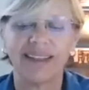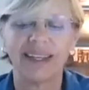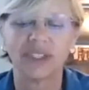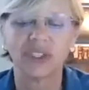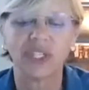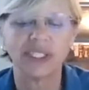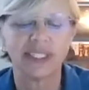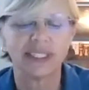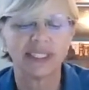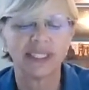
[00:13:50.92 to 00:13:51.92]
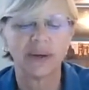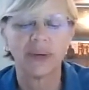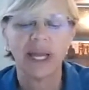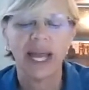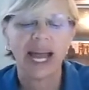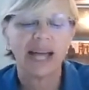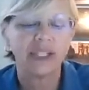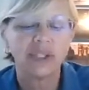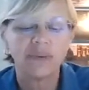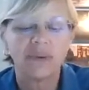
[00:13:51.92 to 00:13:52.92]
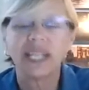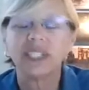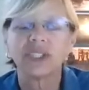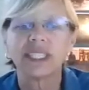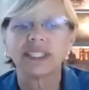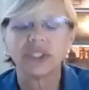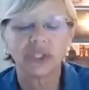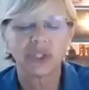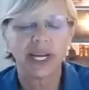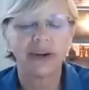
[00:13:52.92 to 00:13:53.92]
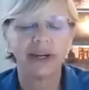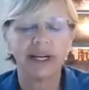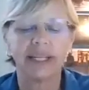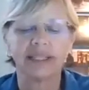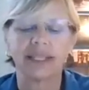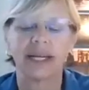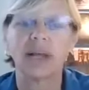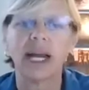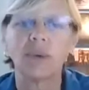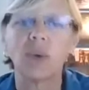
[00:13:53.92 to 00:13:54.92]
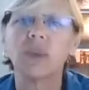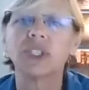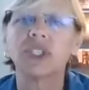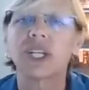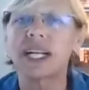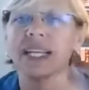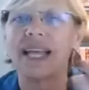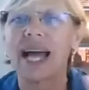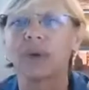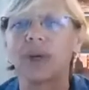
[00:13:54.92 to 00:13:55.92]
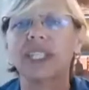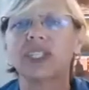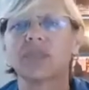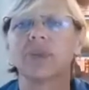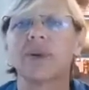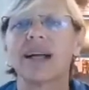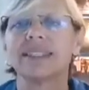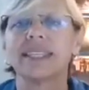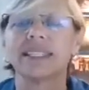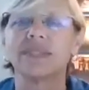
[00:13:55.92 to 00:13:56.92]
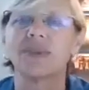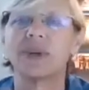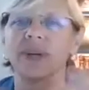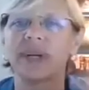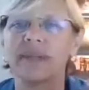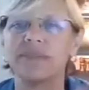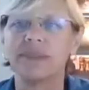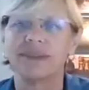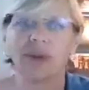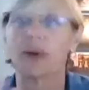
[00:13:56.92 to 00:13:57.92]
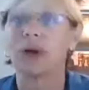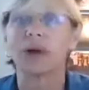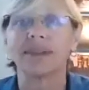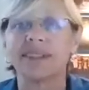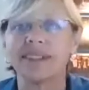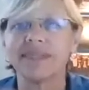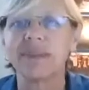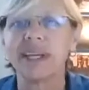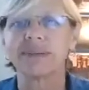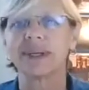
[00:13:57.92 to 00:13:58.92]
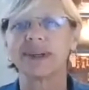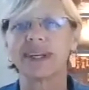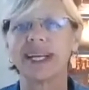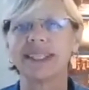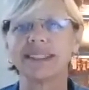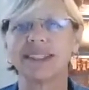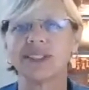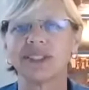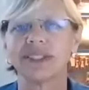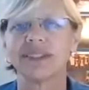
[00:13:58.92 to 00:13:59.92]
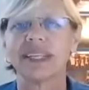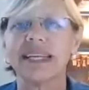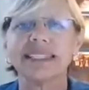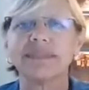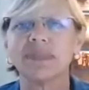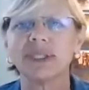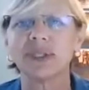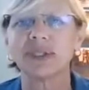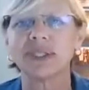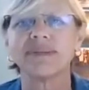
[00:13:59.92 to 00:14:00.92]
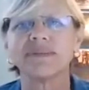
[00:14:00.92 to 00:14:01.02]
illustrations. So, how did you find your illustrator, and kind of what was your collaboration process for him or her to be able to create such nice pictures?